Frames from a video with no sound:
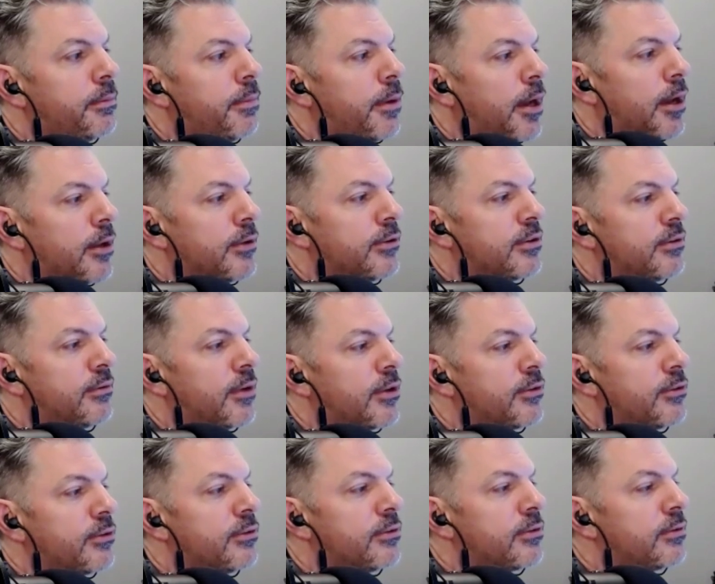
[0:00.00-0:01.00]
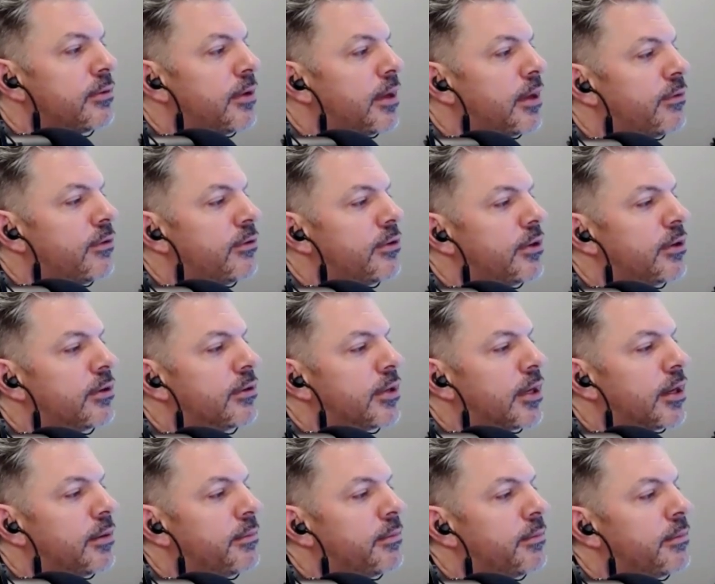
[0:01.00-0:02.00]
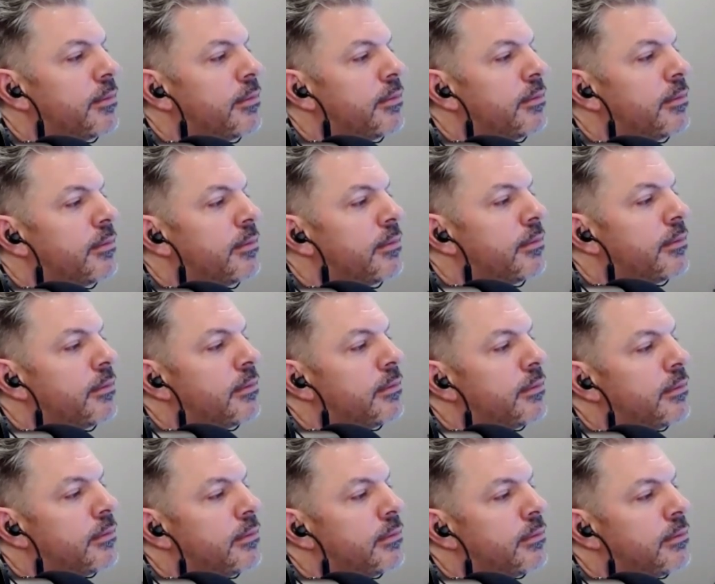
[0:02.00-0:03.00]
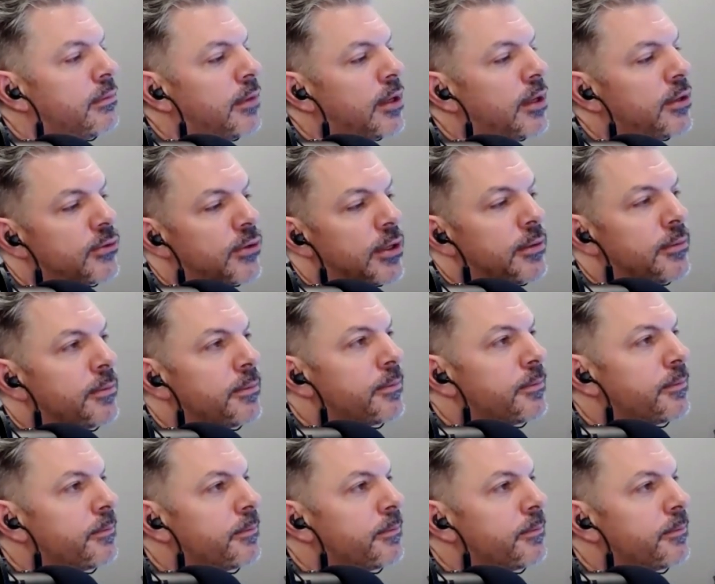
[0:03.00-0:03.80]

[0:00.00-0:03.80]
positive lessons every single time. That's right.